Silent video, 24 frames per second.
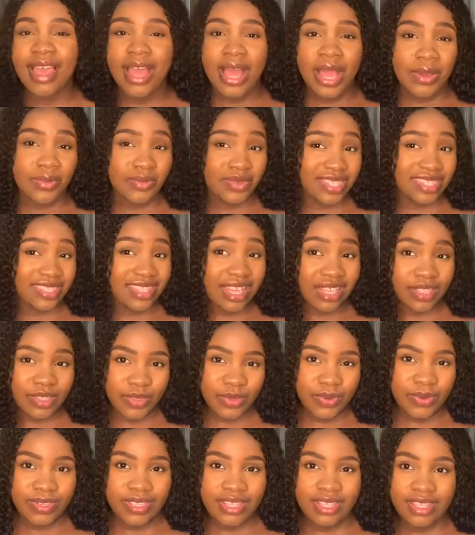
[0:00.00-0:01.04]
And we start
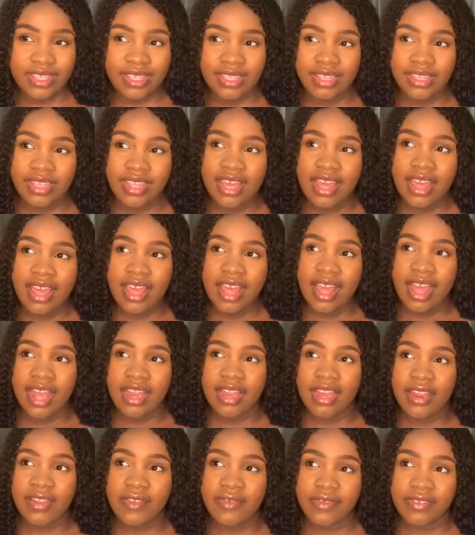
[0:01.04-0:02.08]
talking
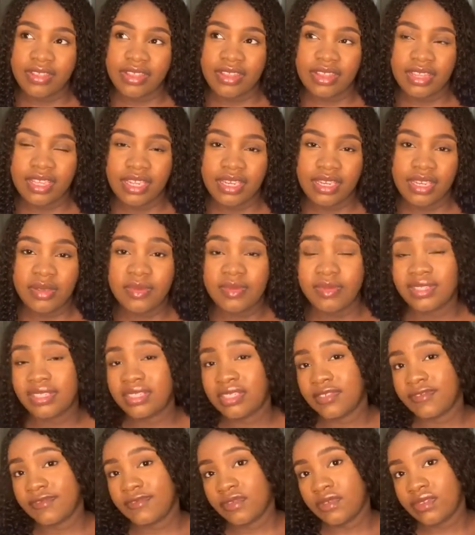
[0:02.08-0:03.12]
and everything. Let me
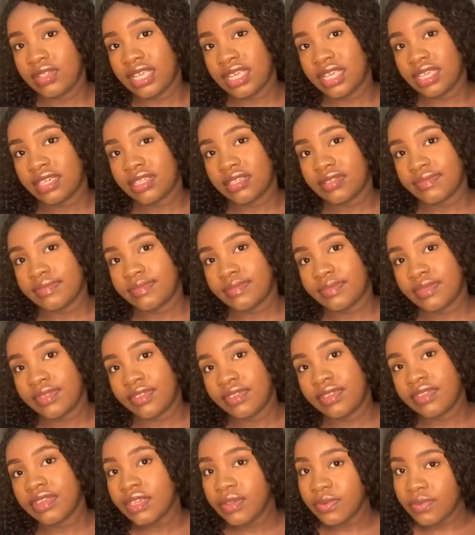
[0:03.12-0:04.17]
see, for like
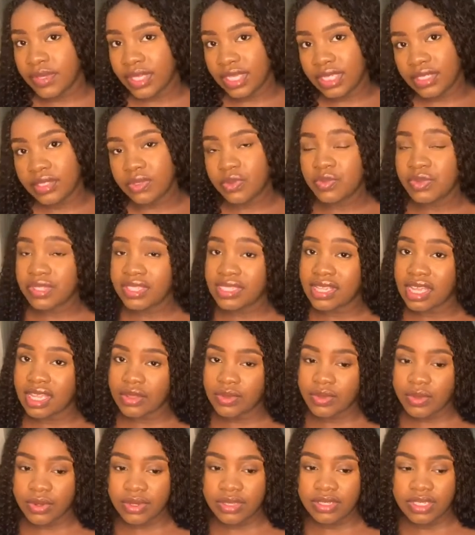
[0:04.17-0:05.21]
3 weeks we start
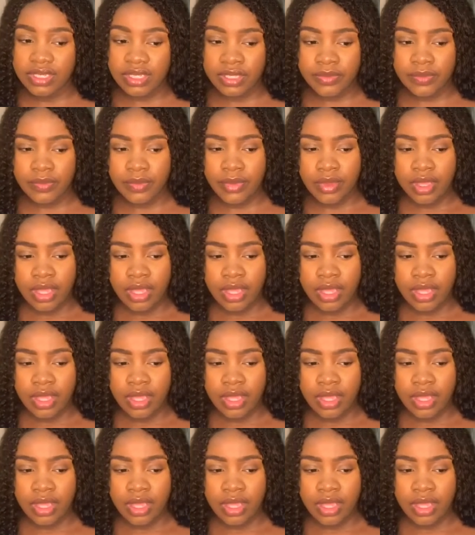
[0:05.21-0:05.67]
talking,